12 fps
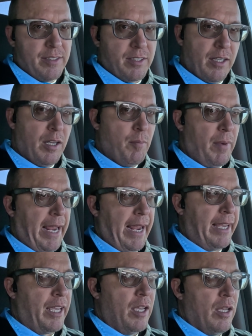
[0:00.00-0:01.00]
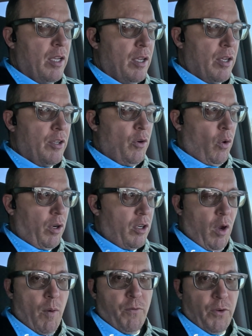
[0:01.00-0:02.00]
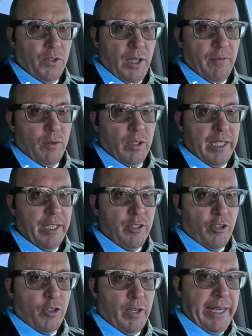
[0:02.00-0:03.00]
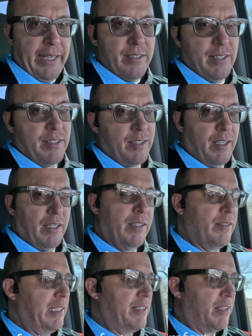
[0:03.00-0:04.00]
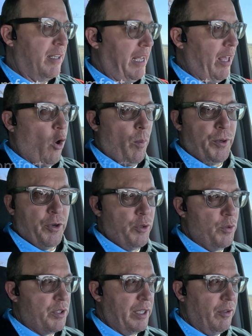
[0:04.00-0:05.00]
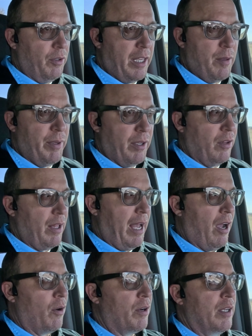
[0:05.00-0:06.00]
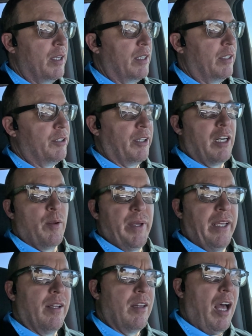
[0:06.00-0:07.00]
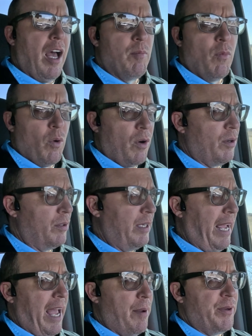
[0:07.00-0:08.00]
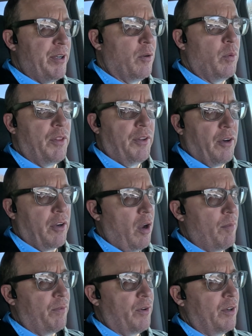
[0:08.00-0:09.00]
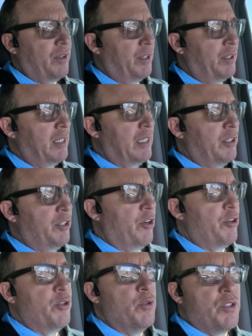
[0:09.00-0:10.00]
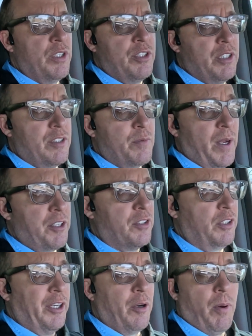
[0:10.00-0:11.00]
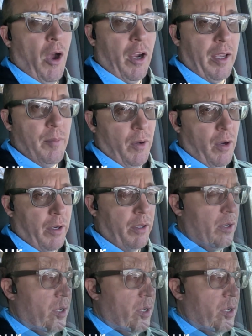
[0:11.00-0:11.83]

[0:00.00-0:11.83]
It's gonna make your comfort level increase. It's gonna help your utility bill out. You're gonna be a lot more happier with your comfort and your usage, especially your pocketbook.